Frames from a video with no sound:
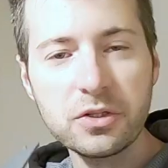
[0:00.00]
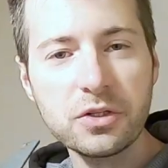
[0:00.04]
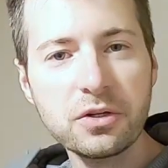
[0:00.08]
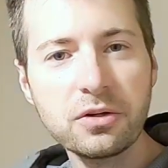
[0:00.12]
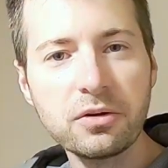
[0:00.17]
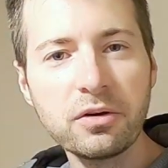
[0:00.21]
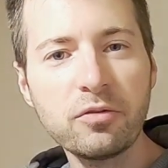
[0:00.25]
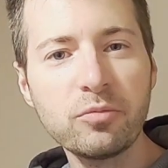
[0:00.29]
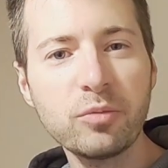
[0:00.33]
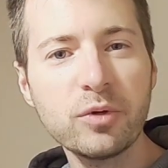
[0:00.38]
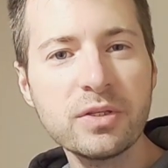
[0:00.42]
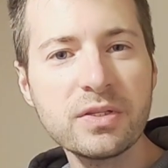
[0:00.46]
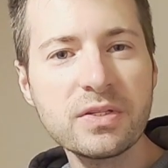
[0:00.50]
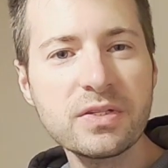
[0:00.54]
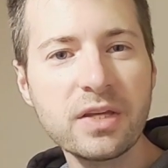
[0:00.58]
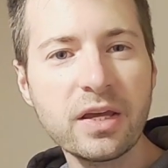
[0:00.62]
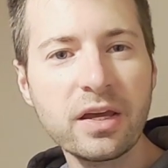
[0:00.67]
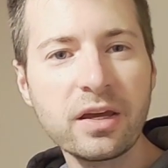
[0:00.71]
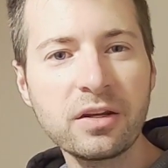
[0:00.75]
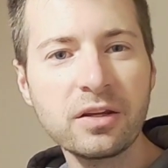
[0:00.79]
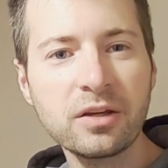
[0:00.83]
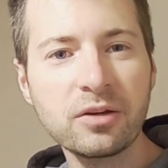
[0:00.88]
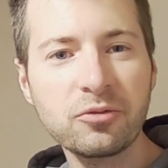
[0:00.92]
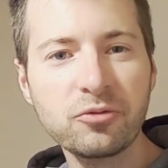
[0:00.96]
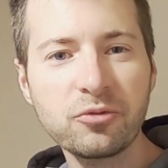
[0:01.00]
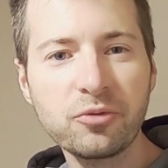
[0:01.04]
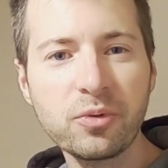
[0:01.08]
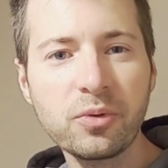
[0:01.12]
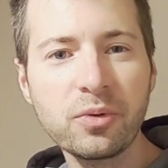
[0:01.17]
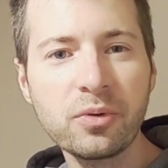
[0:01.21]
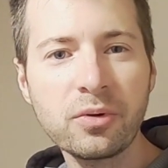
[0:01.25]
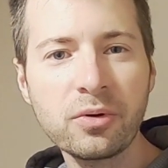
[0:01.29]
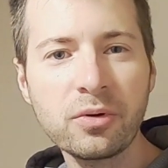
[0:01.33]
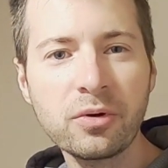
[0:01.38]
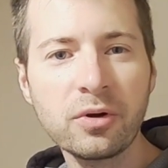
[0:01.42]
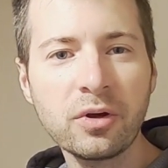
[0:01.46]
So I've been sanding
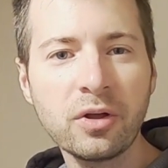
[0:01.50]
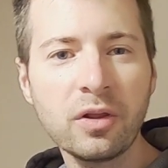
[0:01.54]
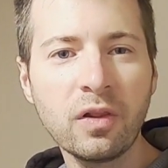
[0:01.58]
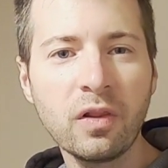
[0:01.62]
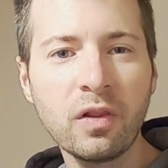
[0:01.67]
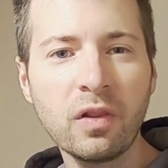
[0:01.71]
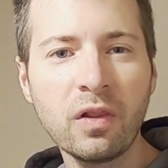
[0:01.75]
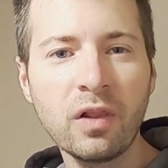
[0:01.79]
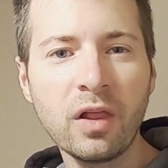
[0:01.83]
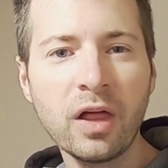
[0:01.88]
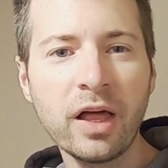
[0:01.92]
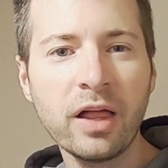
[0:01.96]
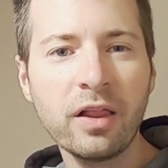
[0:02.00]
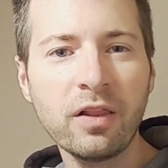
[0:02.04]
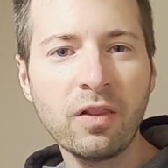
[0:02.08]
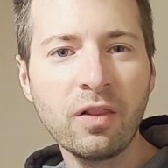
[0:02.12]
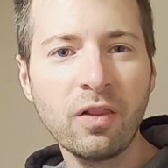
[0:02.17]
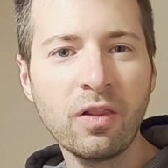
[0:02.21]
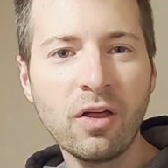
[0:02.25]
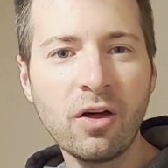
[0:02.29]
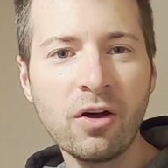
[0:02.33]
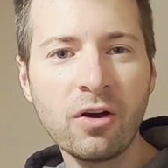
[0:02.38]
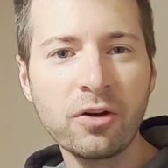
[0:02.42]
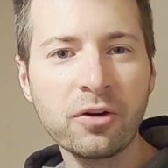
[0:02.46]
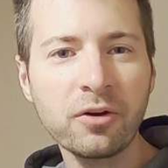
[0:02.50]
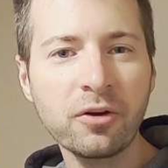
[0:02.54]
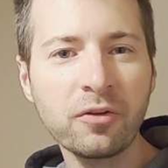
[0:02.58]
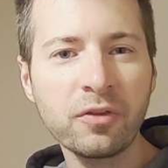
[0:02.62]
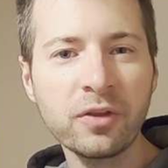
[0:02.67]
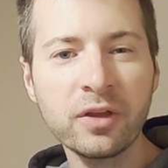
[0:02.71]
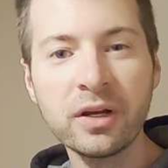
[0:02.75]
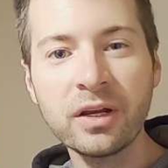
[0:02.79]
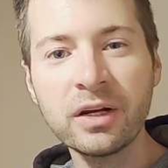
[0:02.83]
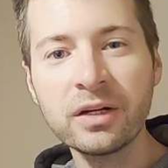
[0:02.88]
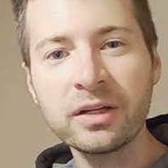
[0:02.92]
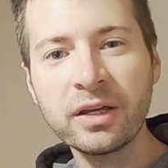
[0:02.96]
for a lot longer
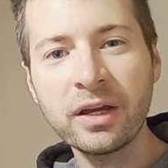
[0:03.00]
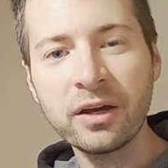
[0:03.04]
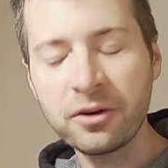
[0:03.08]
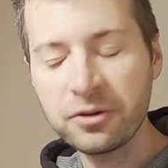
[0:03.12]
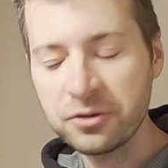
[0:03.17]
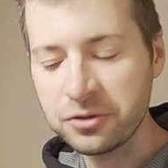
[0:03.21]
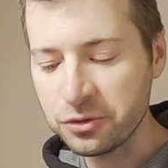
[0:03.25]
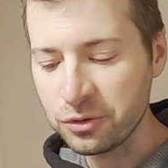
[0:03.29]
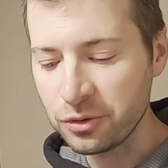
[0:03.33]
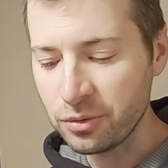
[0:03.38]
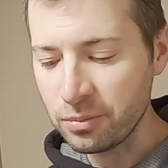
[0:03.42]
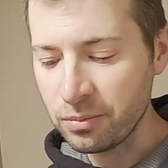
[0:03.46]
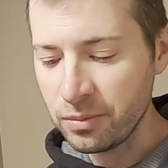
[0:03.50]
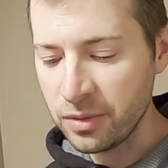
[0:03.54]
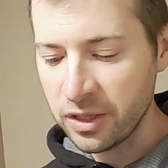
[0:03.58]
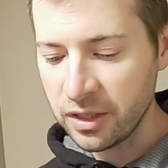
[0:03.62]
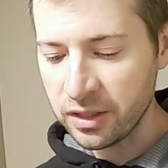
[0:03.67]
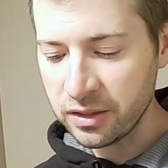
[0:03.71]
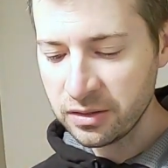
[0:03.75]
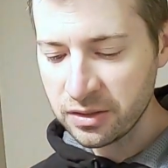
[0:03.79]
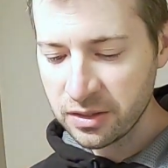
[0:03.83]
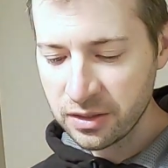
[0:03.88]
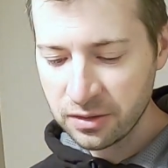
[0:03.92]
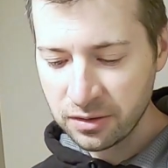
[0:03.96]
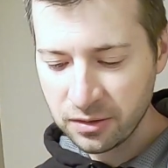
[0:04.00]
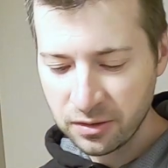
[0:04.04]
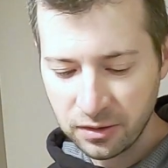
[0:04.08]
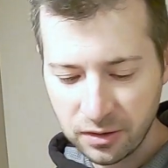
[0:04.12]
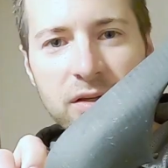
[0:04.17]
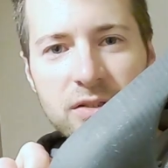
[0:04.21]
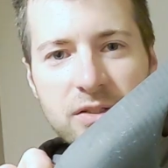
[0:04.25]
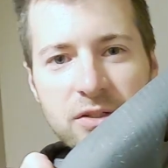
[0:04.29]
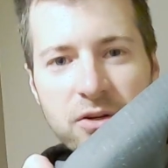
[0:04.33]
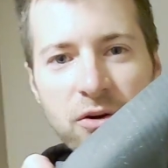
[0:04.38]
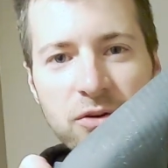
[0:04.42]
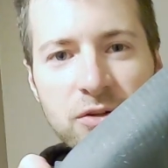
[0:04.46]
than I'd care to admit.
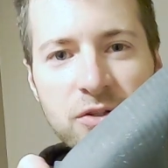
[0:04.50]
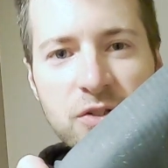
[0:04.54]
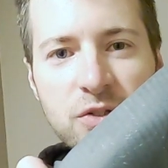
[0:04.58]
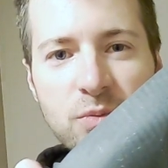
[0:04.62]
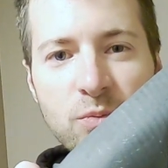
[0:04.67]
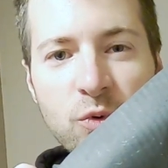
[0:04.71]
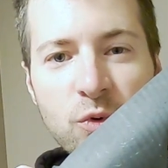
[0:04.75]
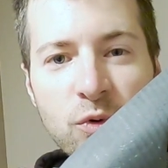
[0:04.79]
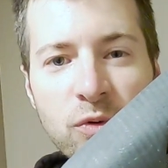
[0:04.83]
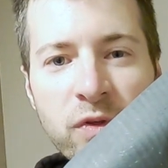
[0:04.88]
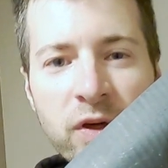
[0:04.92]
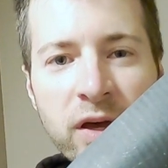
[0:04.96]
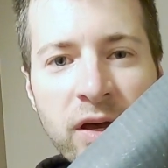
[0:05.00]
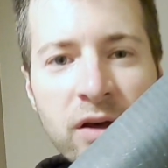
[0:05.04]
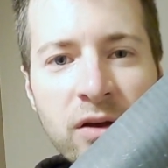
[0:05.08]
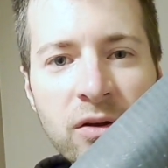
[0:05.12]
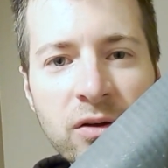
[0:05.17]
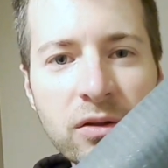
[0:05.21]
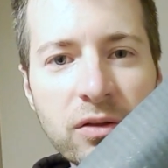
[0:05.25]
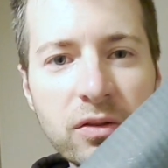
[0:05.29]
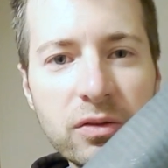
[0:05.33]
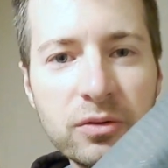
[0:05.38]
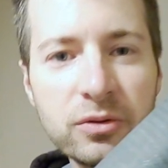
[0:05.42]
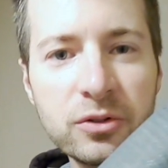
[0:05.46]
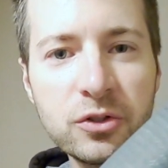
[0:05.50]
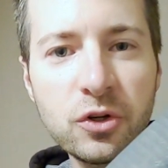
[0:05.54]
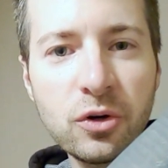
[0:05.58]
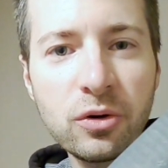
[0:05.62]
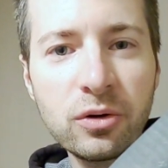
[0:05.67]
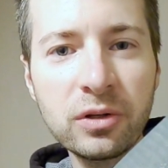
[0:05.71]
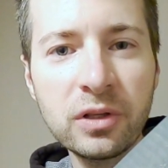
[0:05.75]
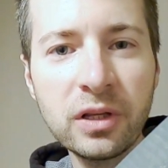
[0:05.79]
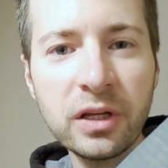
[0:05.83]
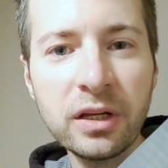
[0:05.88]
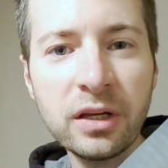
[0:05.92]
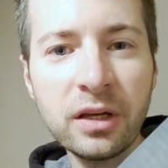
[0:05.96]
It's starting to smooth out. There's
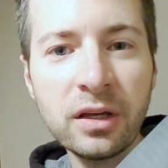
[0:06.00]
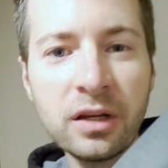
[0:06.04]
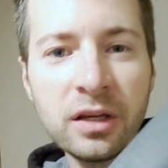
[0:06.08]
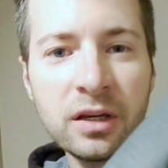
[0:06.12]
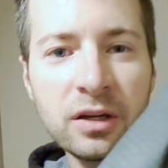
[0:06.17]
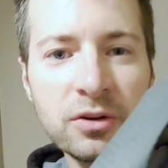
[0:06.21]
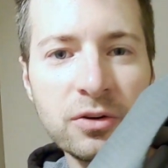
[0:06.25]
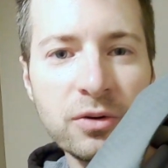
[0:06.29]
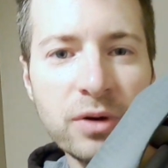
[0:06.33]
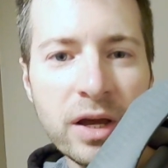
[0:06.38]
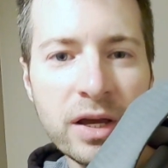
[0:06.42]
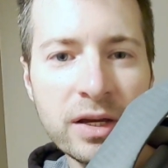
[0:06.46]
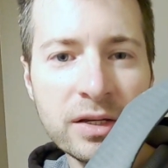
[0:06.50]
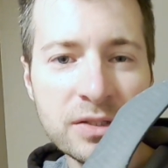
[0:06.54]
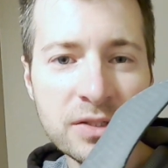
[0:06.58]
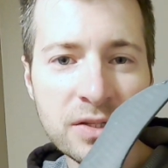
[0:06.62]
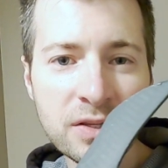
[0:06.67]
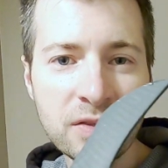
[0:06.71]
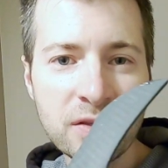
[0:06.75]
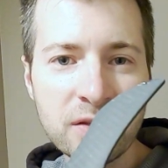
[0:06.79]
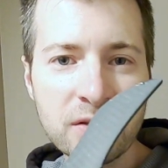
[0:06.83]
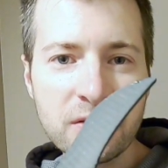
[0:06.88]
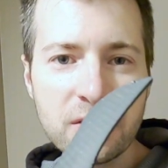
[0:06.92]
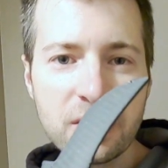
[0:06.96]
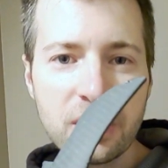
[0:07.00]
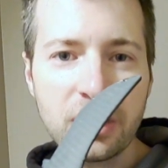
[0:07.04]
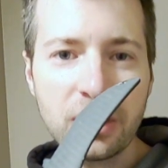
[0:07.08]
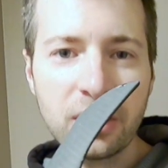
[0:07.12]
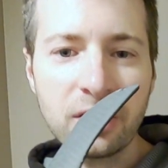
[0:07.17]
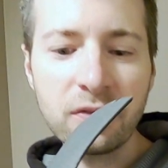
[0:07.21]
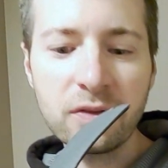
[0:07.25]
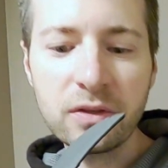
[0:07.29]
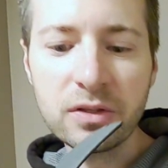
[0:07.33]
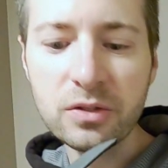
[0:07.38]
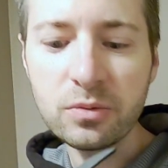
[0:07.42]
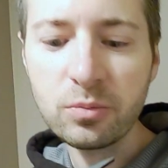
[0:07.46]
hardly any cracks in this thing
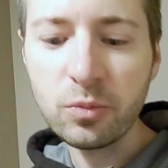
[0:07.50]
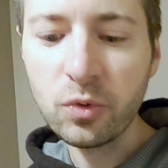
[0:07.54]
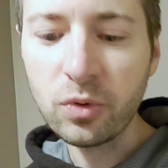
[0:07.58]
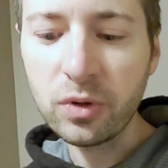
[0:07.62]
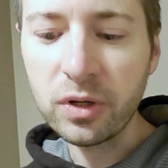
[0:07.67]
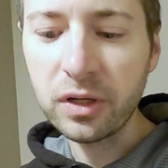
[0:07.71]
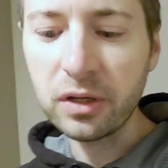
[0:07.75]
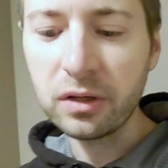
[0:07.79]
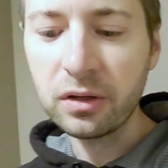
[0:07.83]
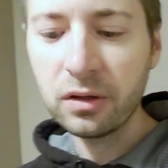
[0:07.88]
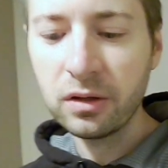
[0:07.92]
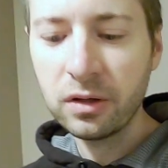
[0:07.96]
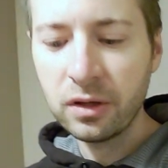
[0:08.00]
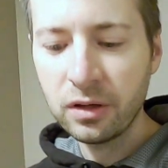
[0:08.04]
at this point.